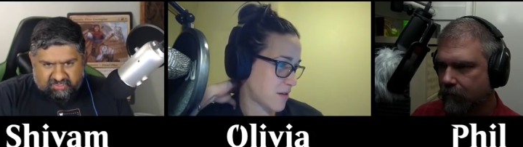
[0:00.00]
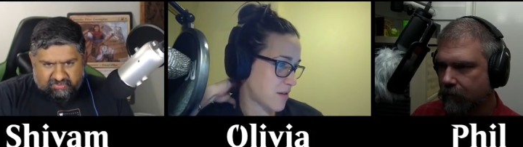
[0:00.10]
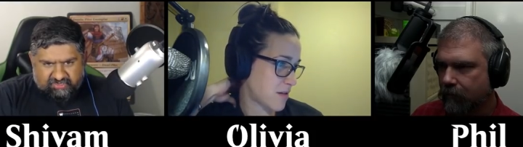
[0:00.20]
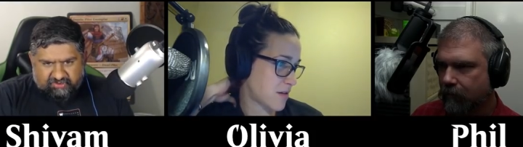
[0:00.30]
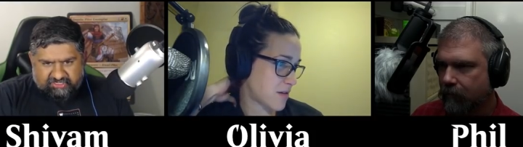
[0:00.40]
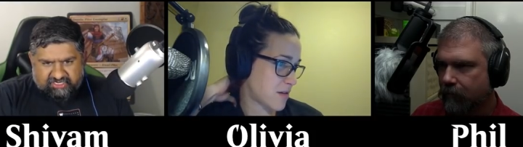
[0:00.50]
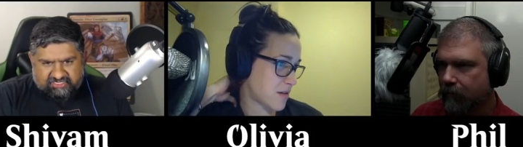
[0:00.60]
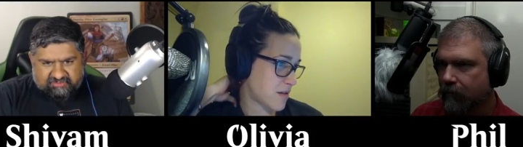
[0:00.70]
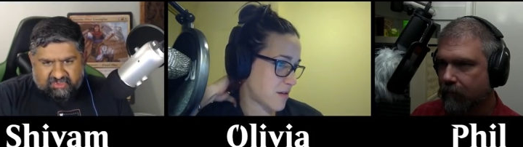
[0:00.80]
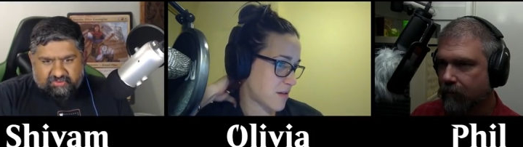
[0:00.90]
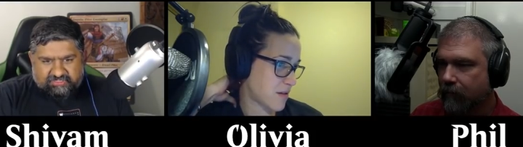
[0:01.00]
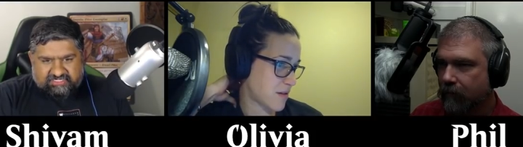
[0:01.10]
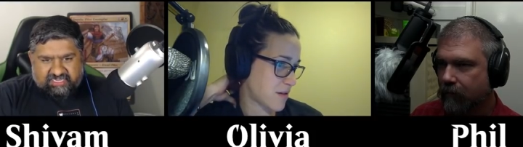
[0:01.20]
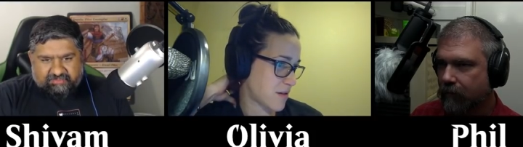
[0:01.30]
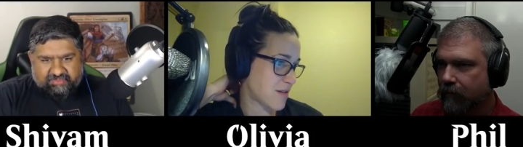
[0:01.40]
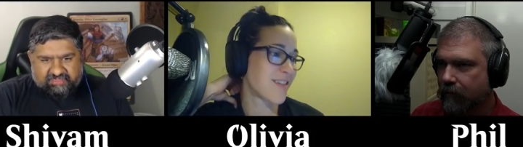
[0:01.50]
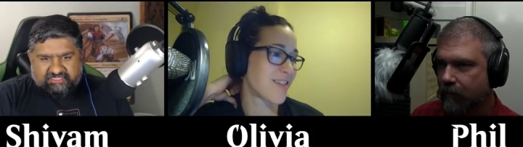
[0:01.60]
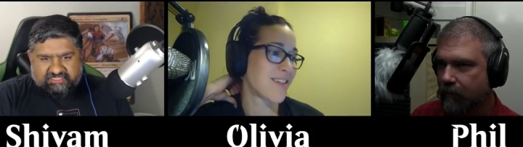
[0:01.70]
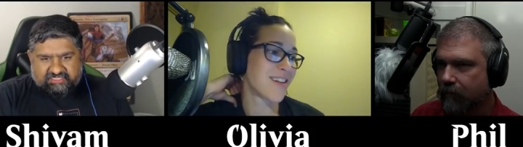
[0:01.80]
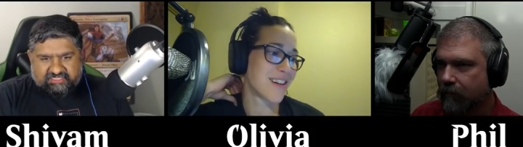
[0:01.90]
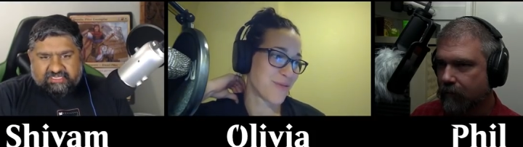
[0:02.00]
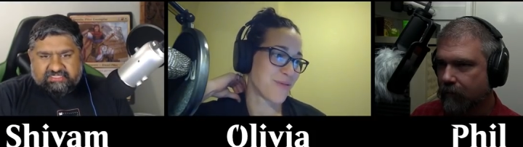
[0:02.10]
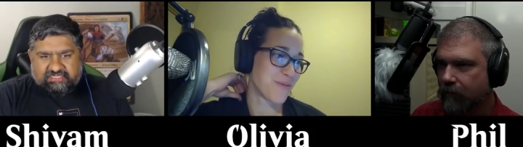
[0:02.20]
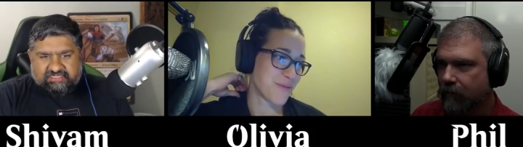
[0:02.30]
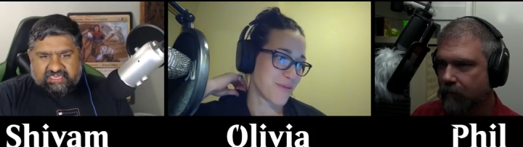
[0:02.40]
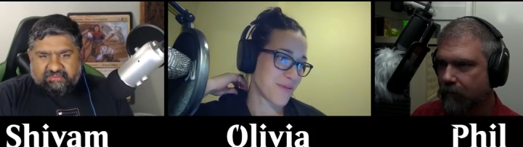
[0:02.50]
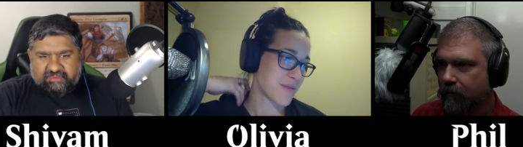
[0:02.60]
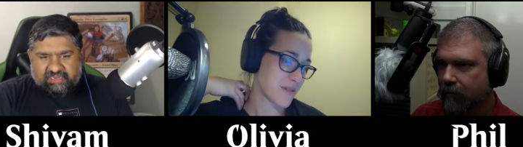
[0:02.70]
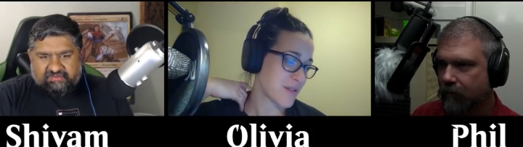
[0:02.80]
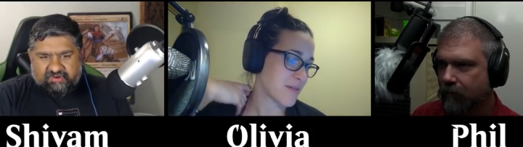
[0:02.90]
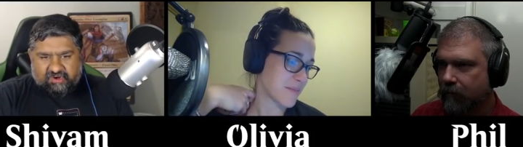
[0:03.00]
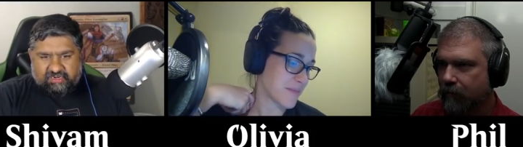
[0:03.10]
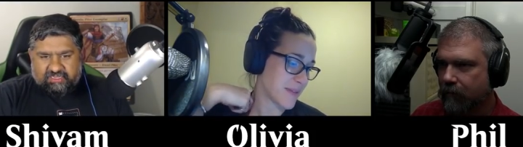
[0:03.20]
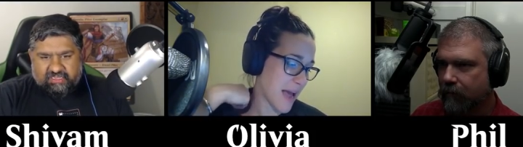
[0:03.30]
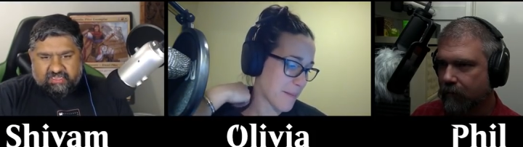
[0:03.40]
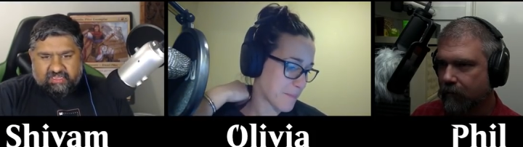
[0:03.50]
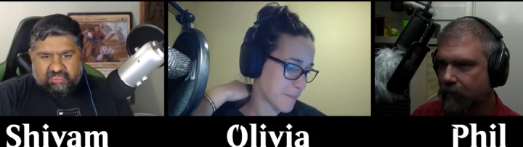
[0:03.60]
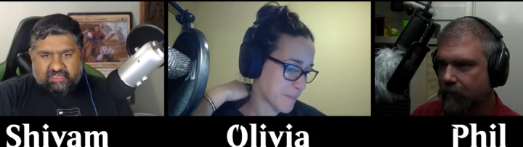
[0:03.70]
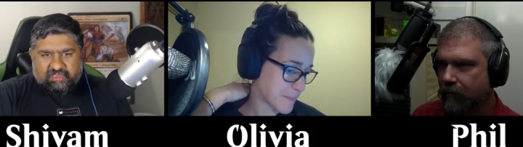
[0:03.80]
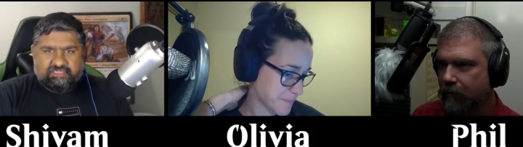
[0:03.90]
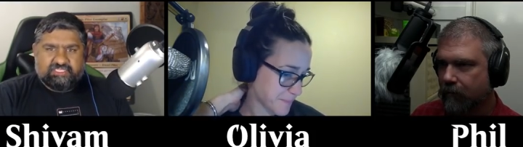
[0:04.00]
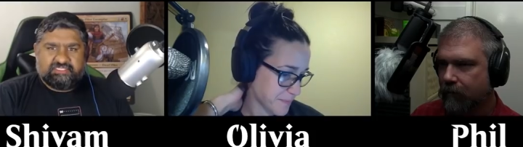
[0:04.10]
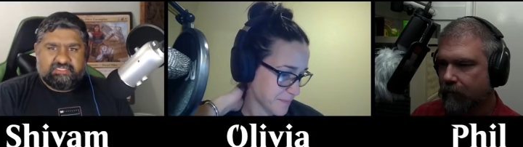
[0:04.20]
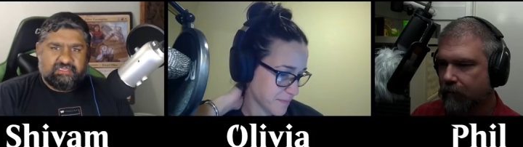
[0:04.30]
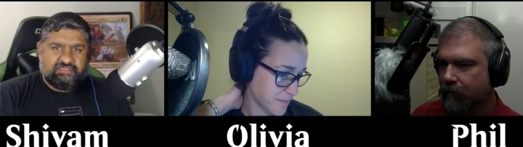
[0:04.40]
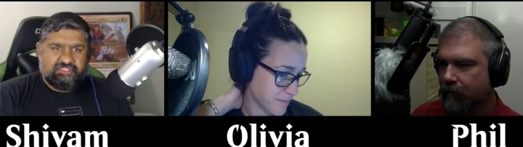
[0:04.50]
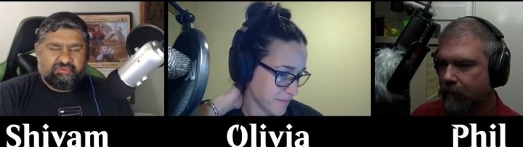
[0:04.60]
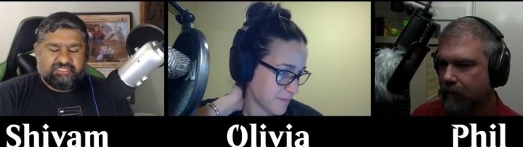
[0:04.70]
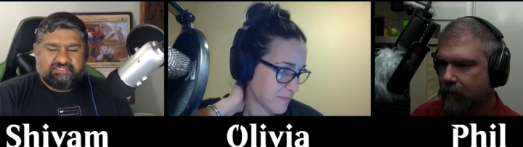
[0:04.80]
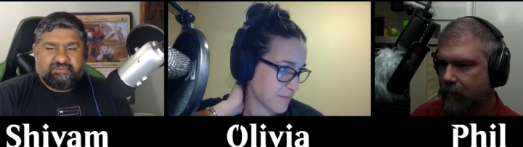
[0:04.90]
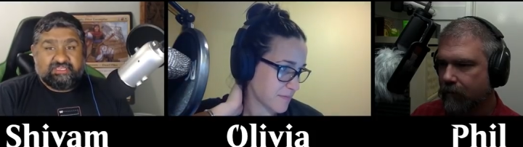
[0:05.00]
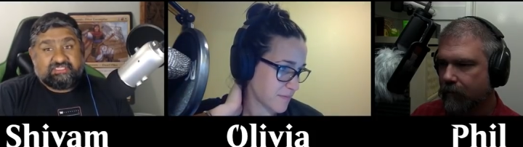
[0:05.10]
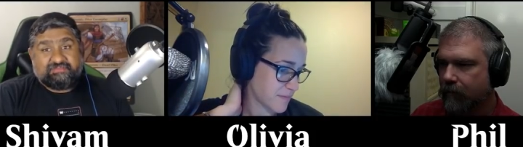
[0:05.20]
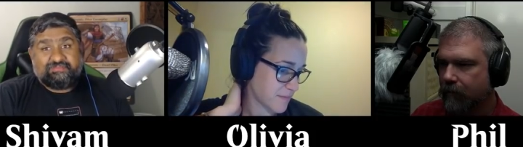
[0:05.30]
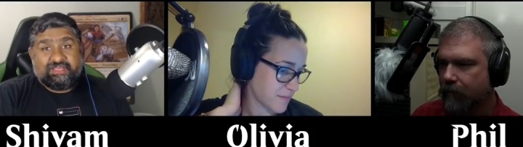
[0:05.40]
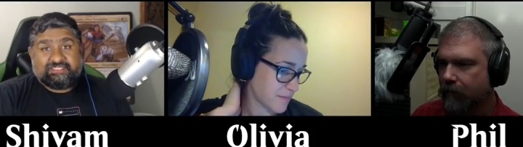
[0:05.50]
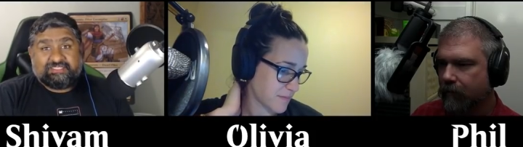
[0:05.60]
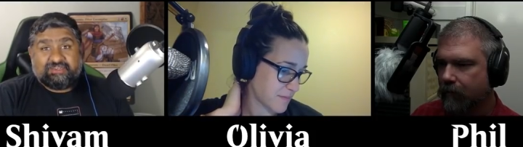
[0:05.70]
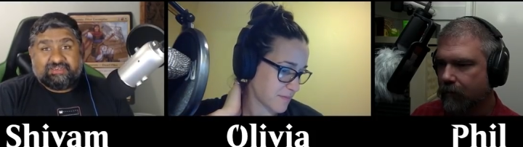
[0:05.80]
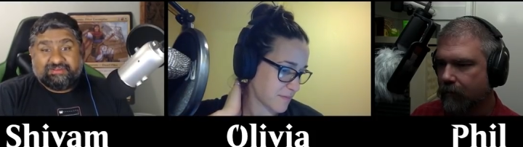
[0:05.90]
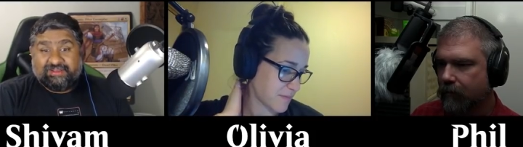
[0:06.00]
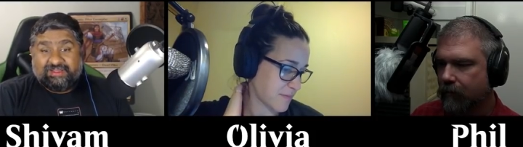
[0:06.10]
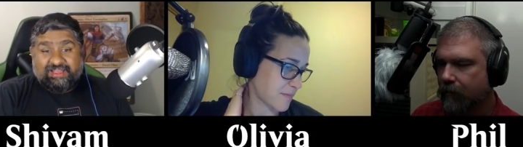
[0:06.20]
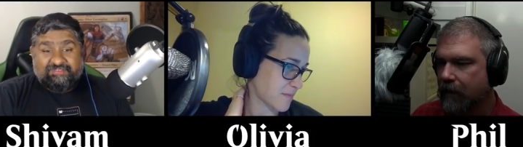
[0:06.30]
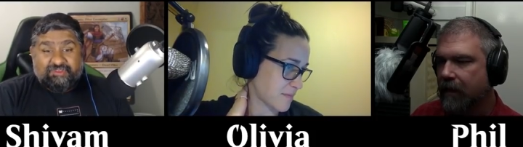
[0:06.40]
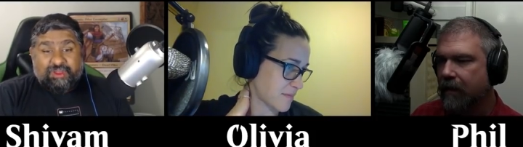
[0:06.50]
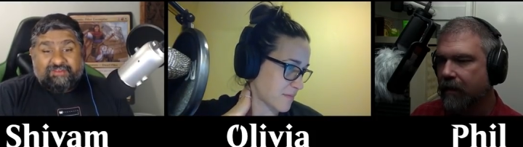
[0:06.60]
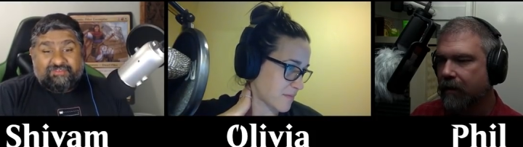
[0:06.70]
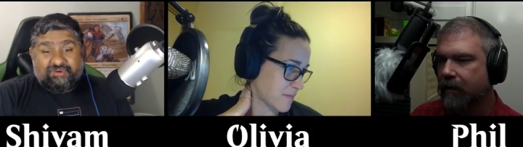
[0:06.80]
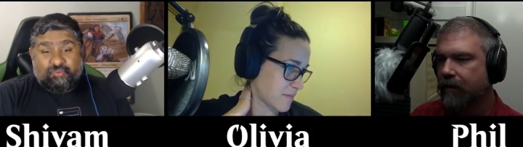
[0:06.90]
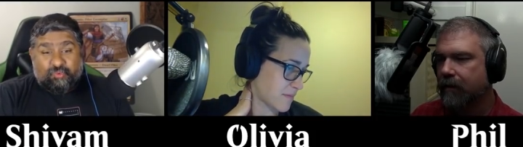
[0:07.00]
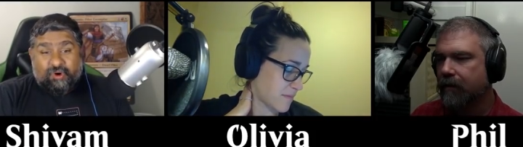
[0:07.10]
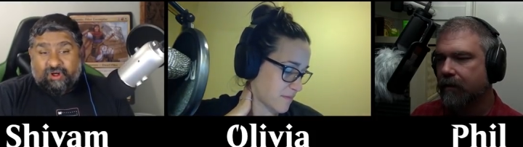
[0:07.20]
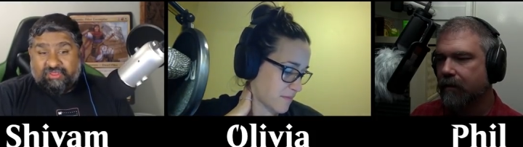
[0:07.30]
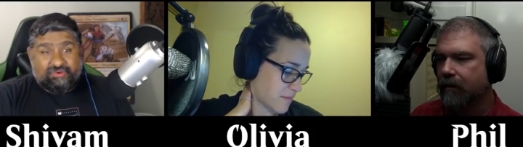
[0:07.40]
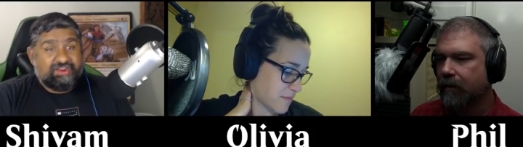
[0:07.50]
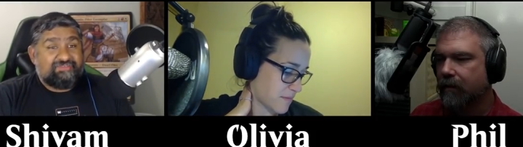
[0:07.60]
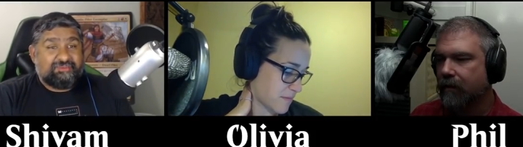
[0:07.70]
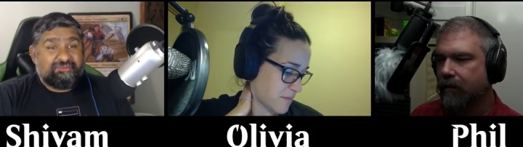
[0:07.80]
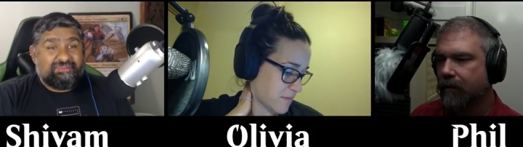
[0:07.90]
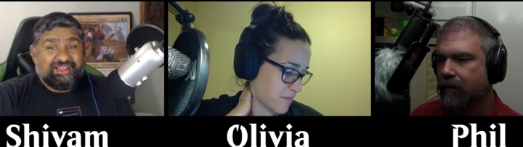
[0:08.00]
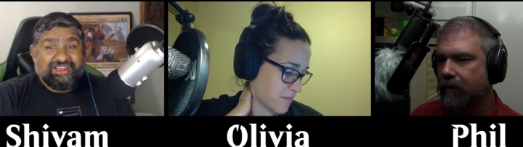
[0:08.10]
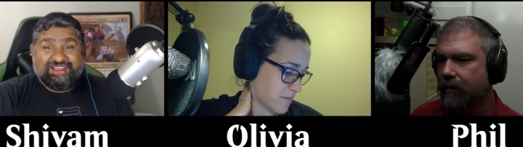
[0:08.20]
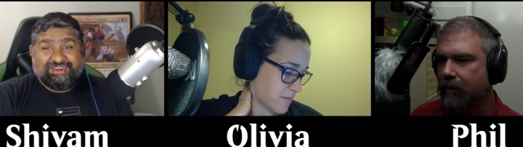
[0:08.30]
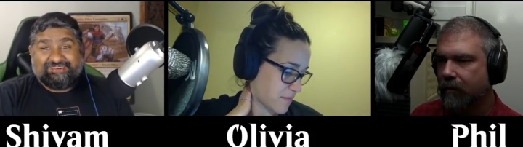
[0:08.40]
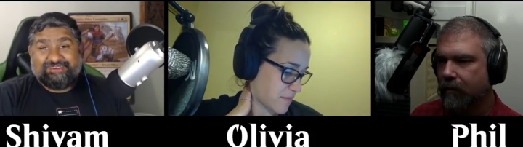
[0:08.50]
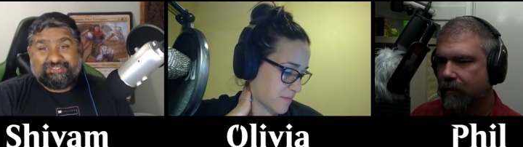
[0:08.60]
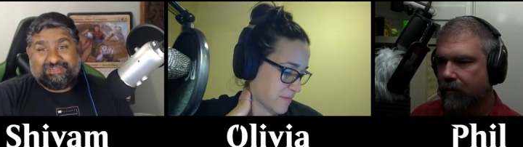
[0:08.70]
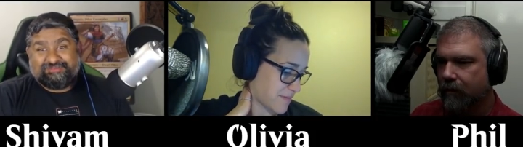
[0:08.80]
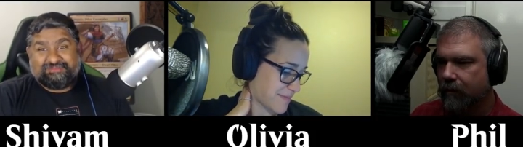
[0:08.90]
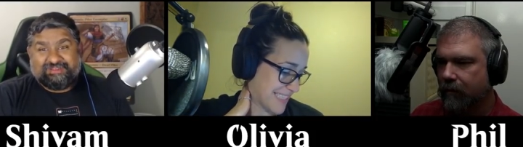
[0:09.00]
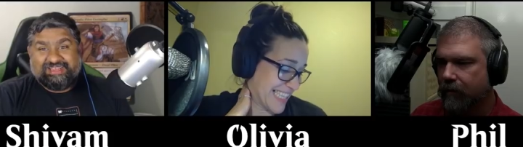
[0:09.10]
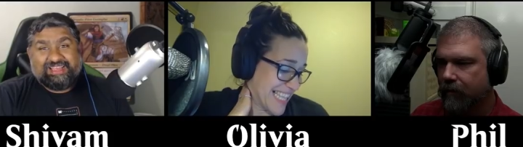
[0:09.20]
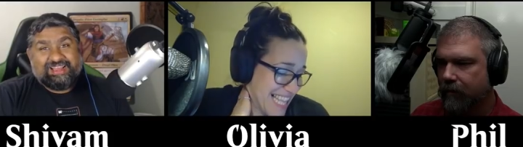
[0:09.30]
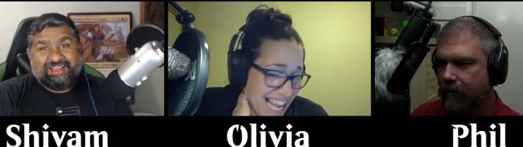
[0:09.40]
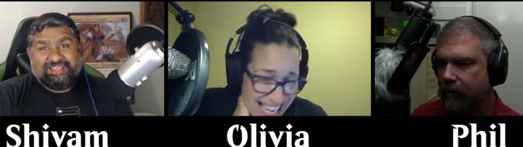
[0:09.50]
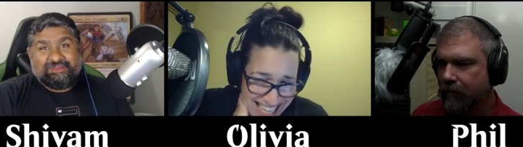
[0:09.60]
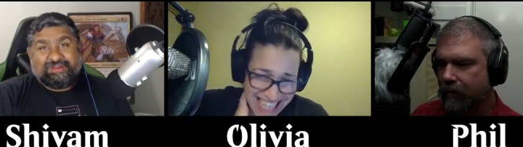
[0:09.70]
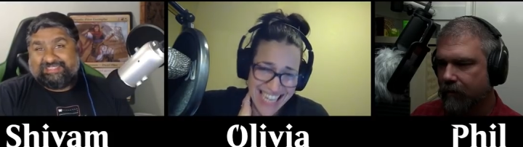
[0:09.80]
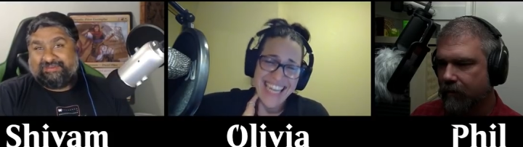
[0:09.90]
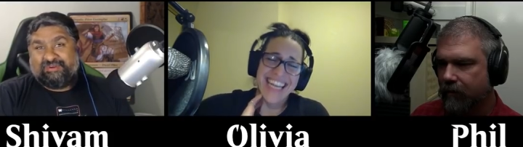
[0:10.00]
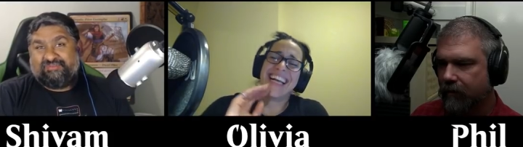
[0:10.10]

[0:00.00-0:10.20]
Speaker 1: When a creature enters, oh, it's the same thing. These are all basically the same kind of card. Yeah just duplicates because it's good. If you have all three of them in play and a creature comes to play, you can hit someone for